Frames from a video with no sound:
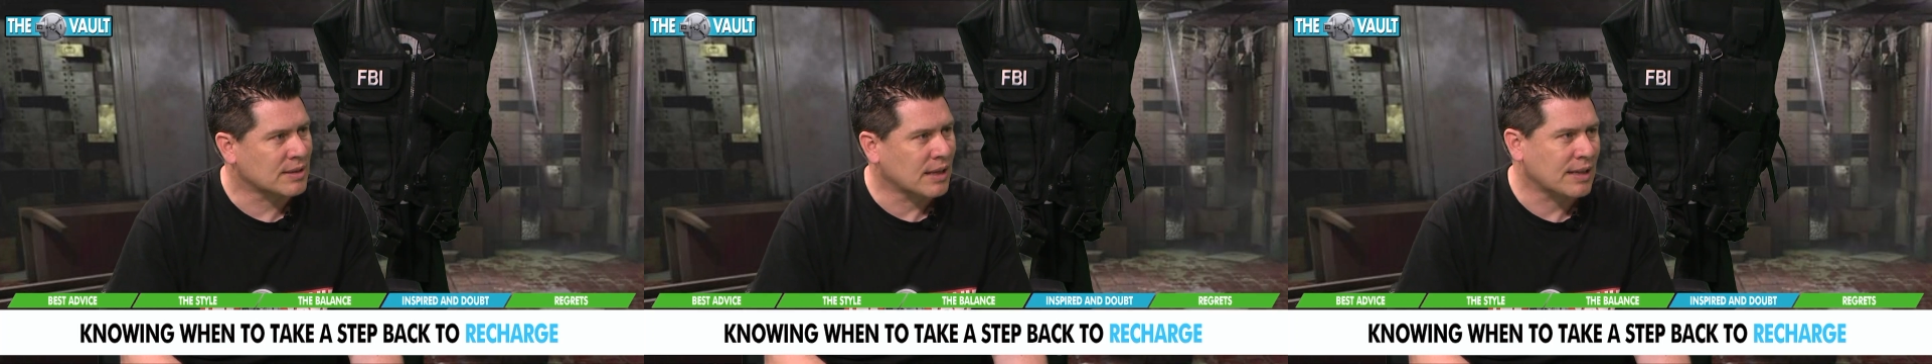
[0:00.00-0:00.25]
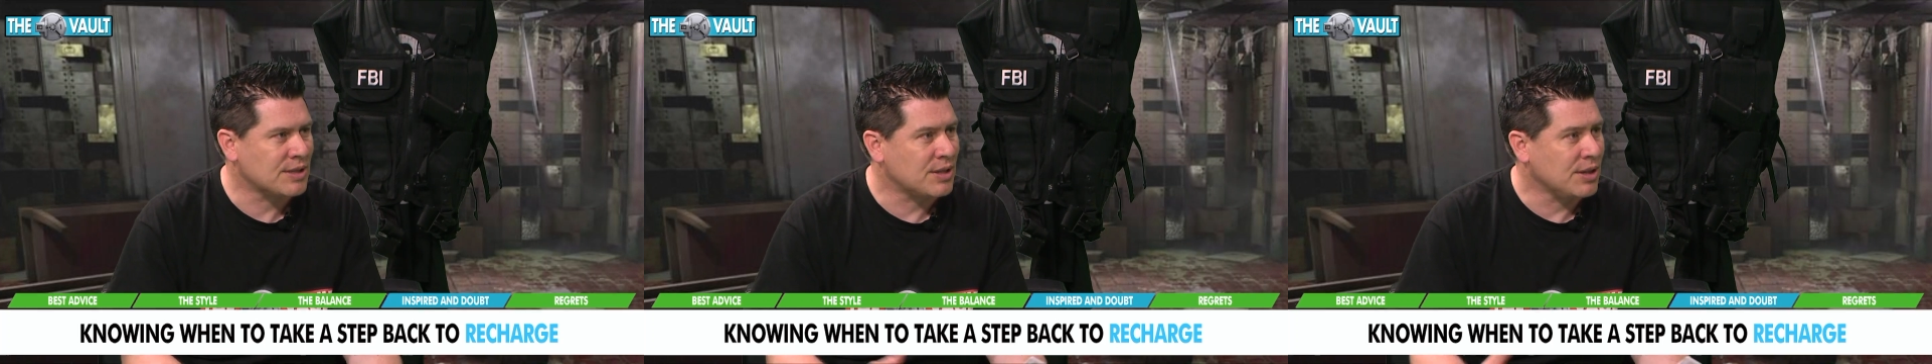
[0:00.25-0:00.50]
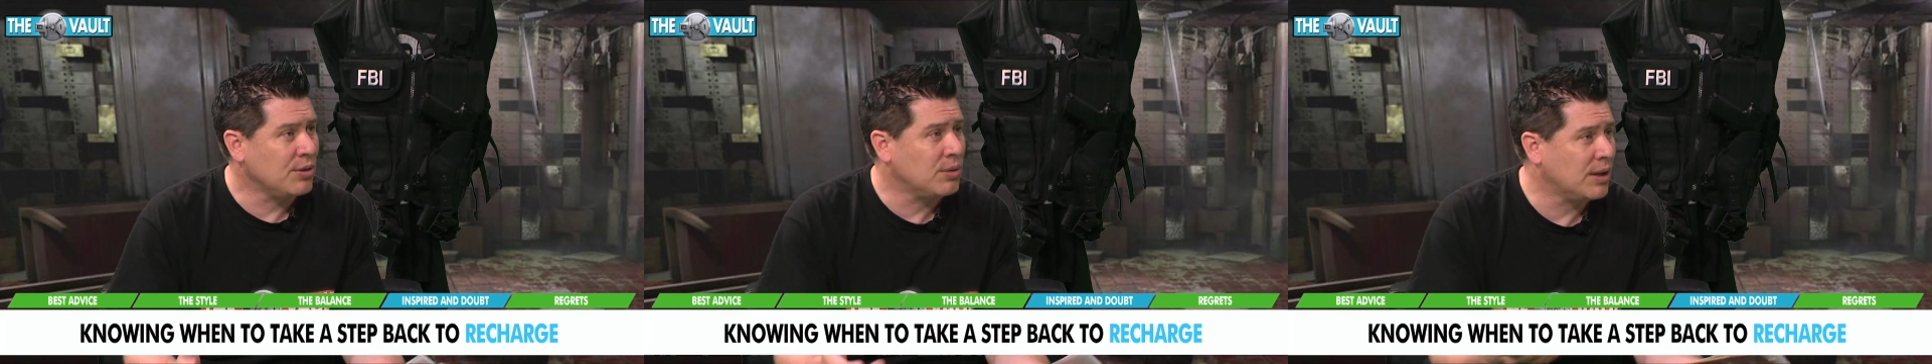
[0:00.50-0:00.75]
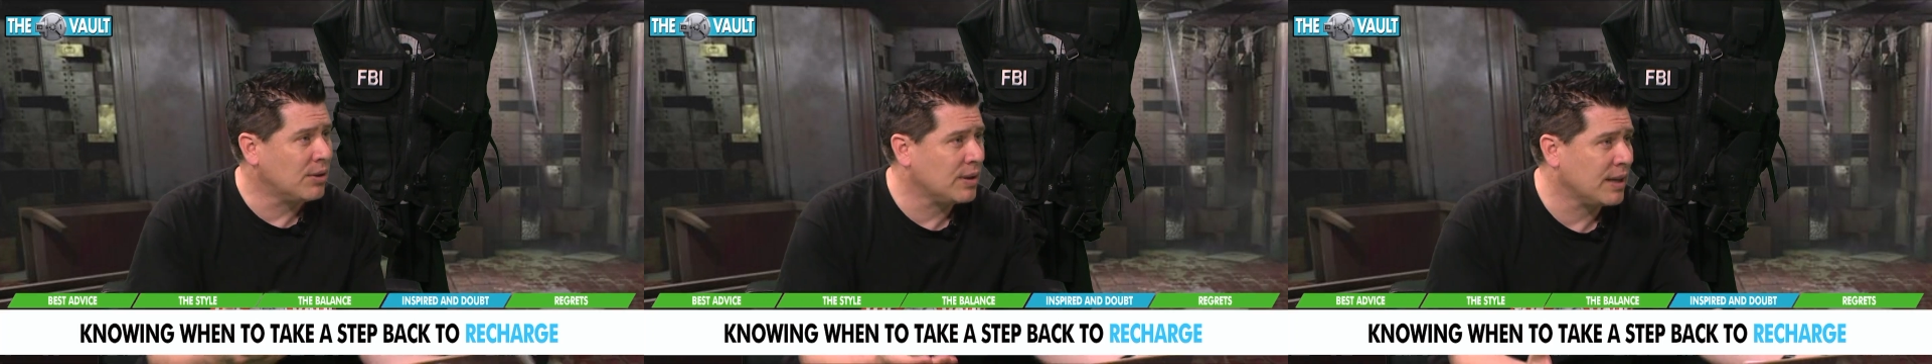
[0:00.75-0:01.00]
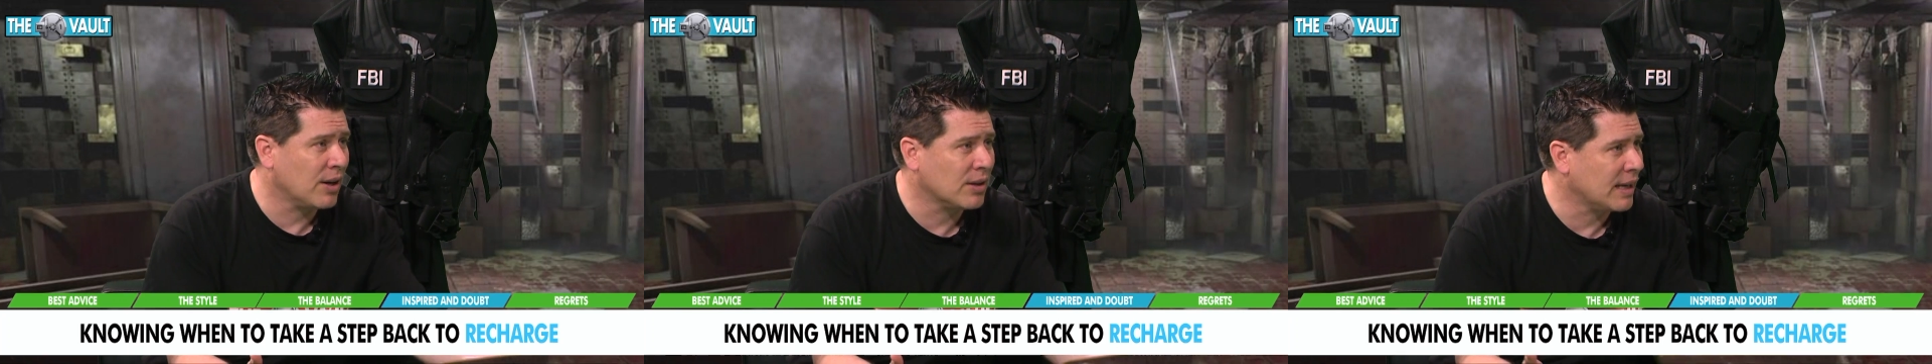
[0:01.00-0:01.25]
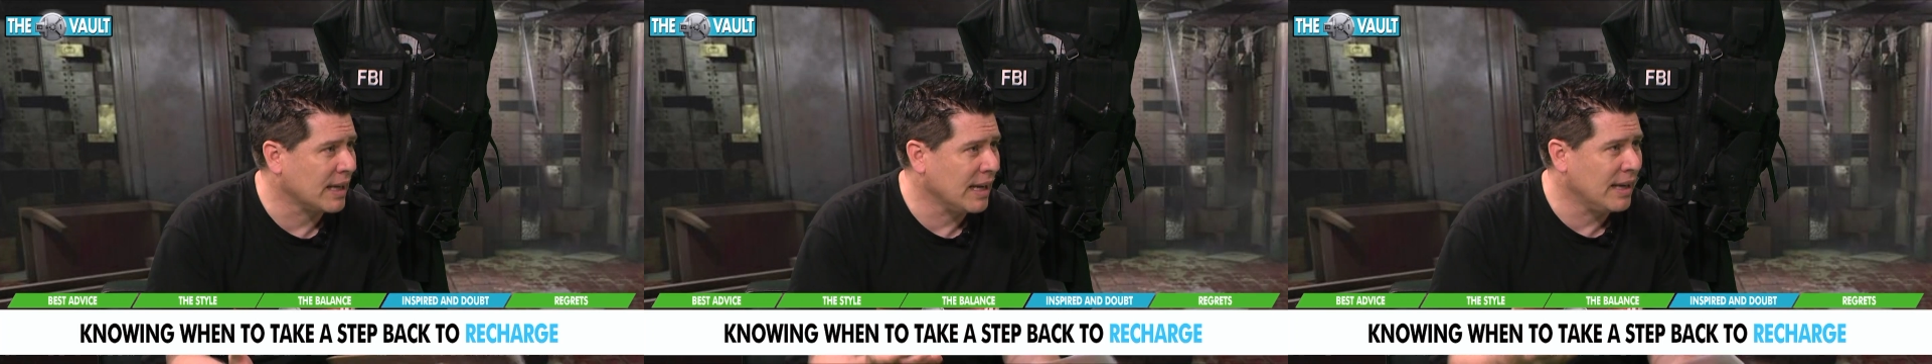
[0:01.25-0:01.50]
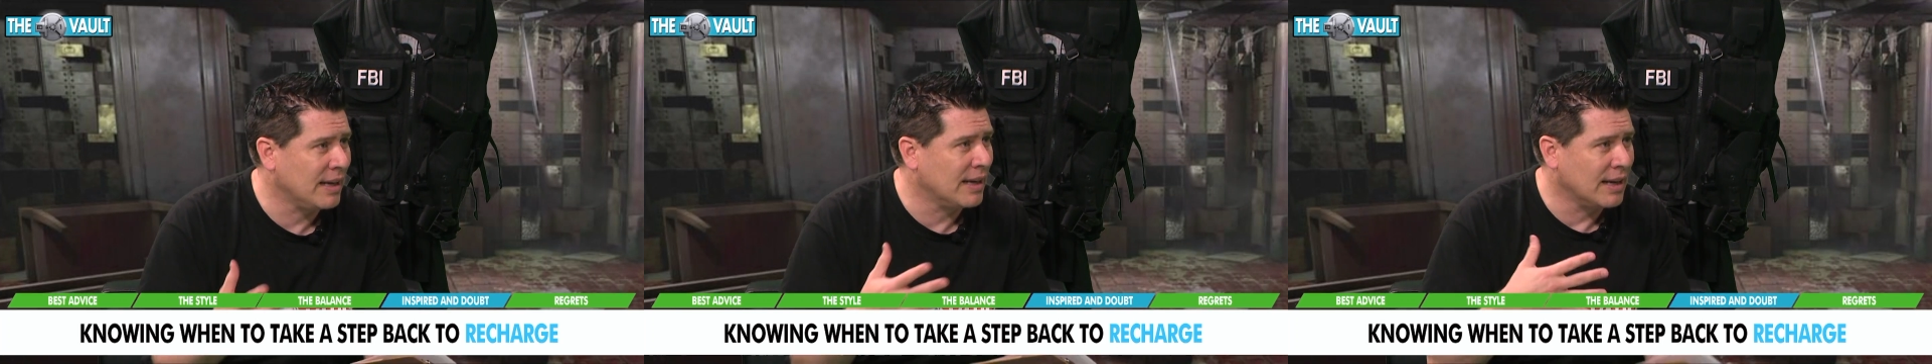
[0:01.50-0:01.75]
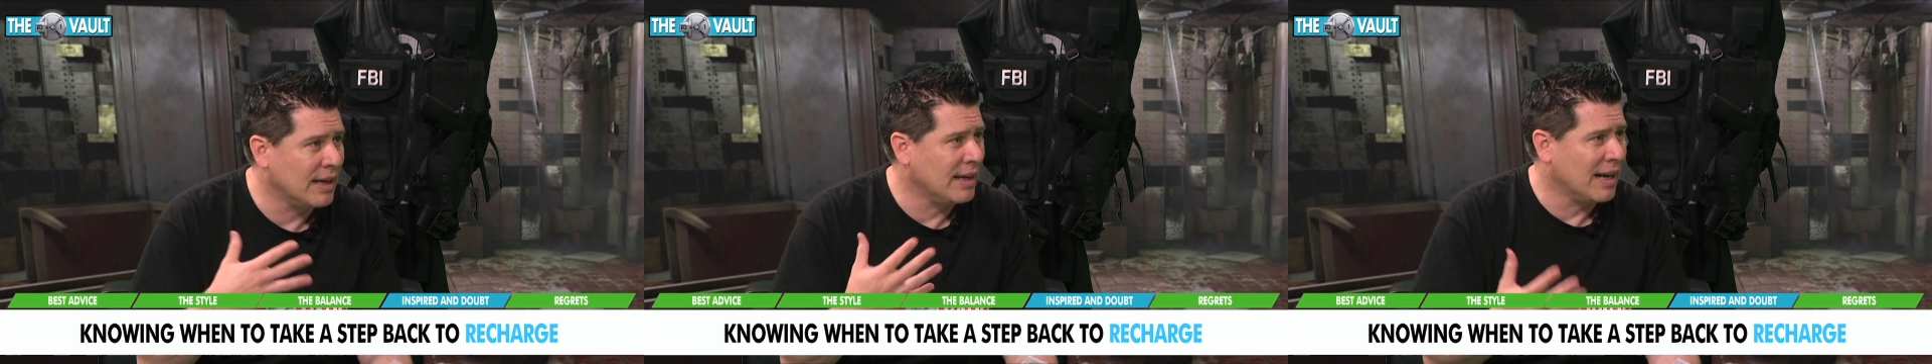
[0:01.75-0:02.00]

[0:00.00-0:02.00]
Like, because you literally are like in an